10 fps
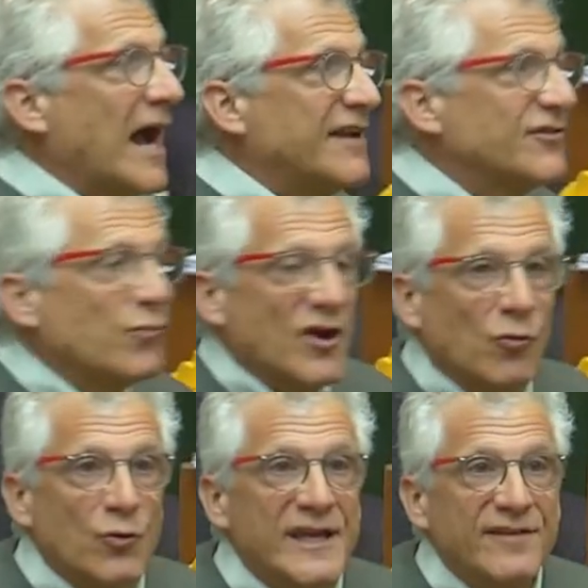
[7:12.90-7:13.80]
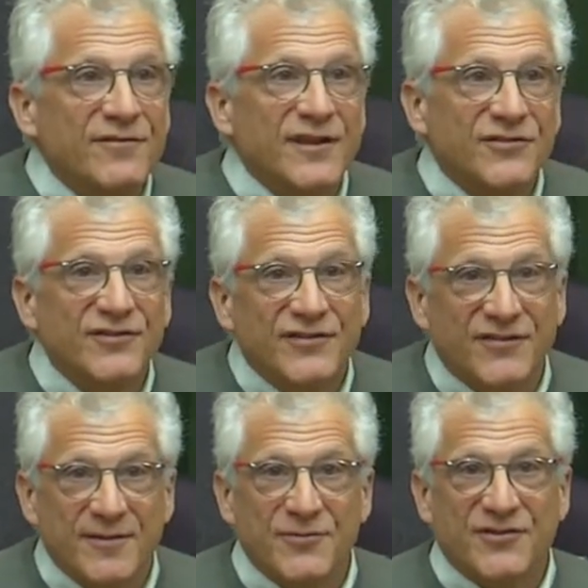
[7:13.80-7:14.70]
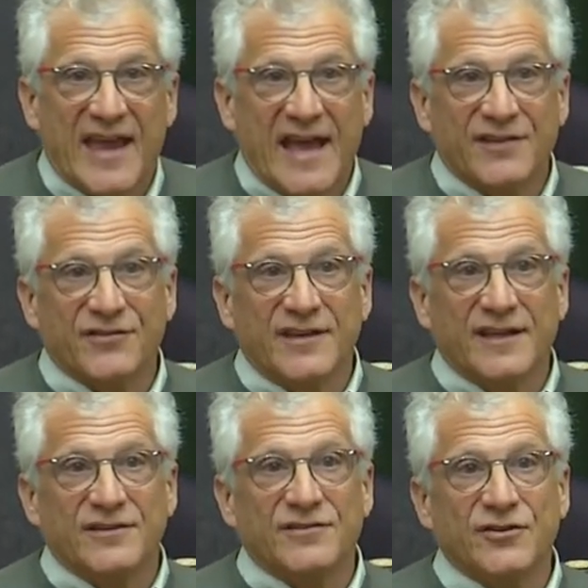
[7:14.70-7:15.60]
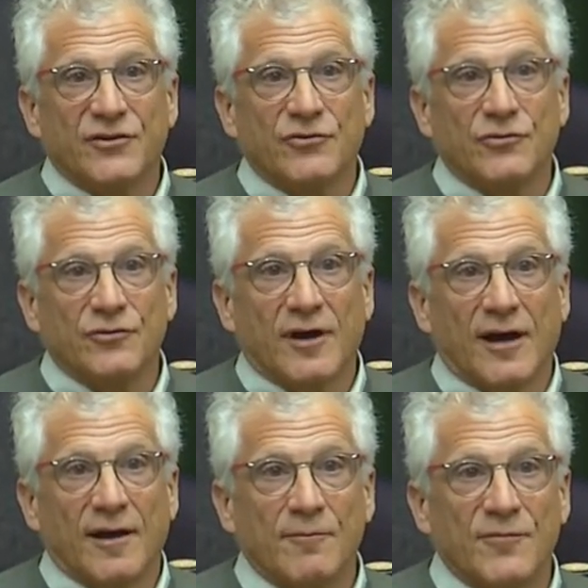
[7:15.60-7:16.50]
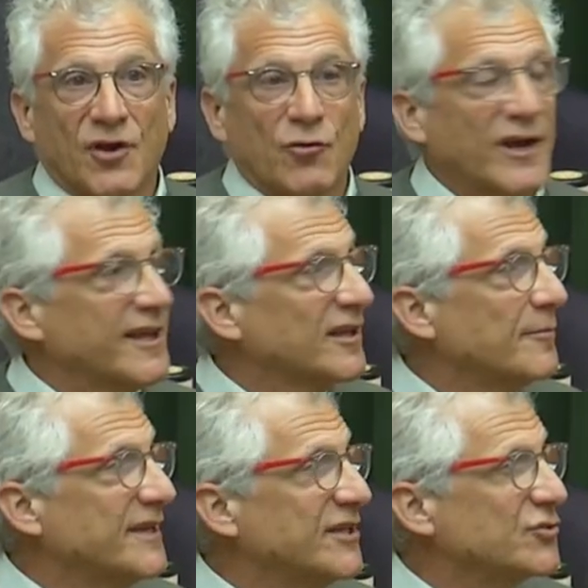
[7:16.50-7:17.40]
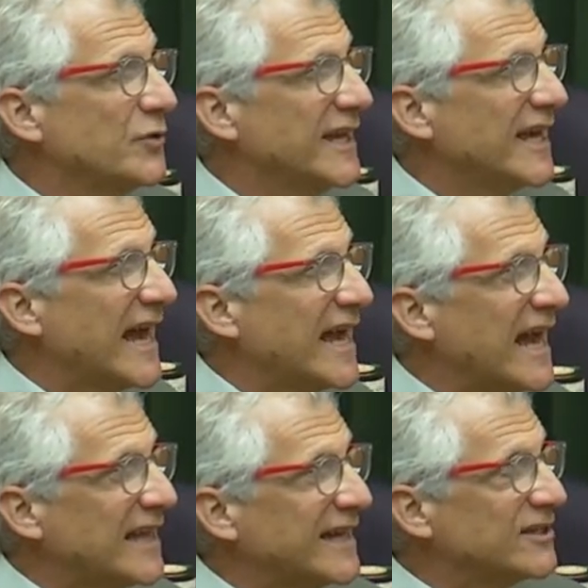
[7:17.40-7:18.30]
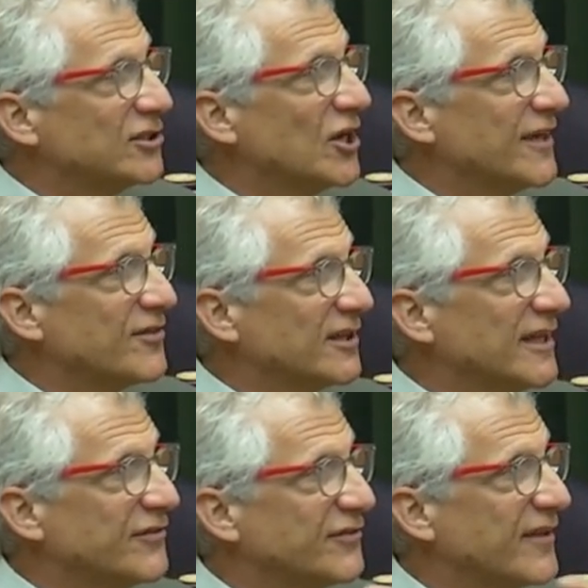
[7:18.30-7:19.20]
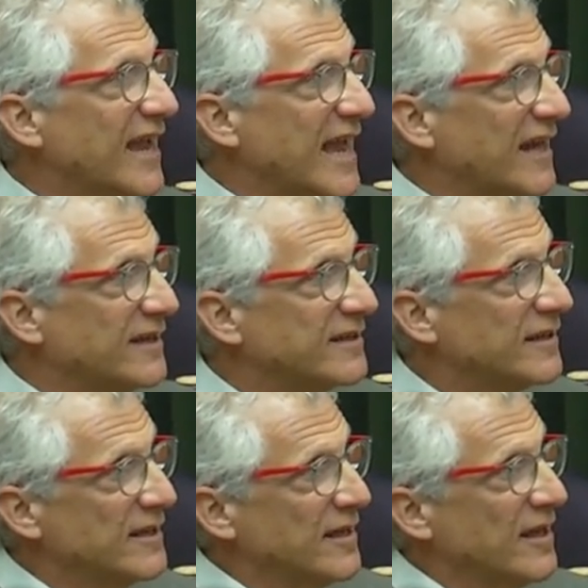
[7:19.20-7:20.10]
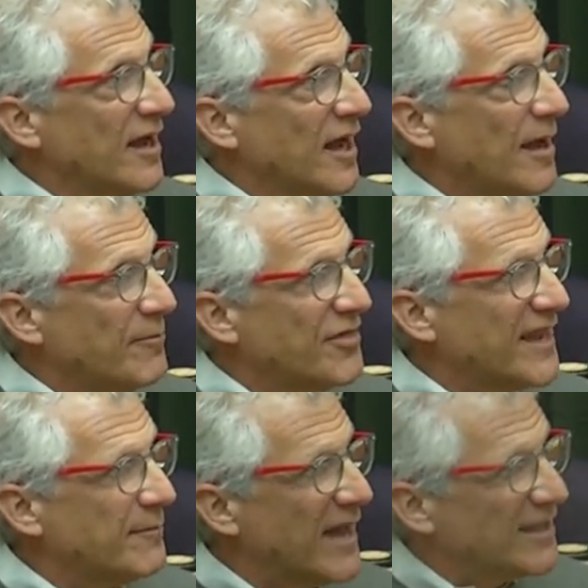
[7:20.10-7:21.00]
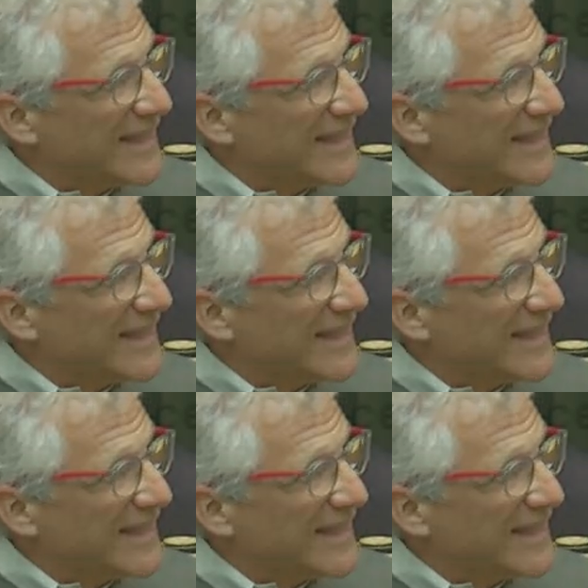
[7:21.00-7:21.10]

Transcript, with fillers: I just want to weave the systems dance into um, the curriculum each week. I, I, like to look at the list and um, think about